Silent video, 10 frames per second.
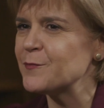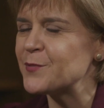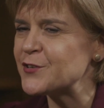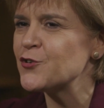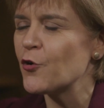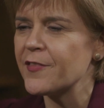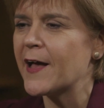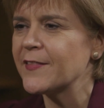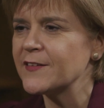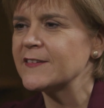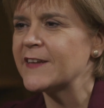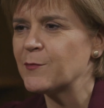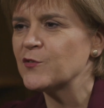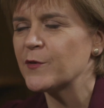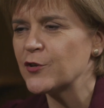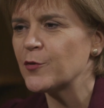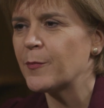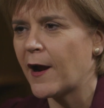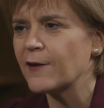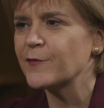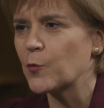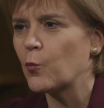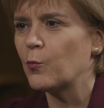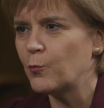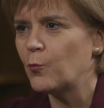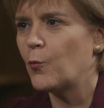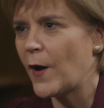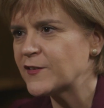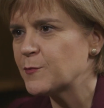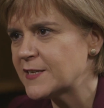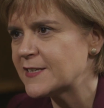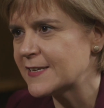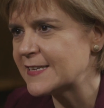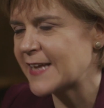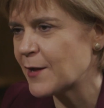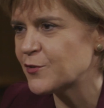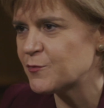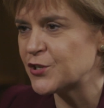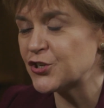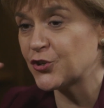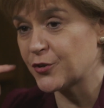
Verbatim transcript: it, but it's not that that determines whether you're part of the Westminster establishment. It's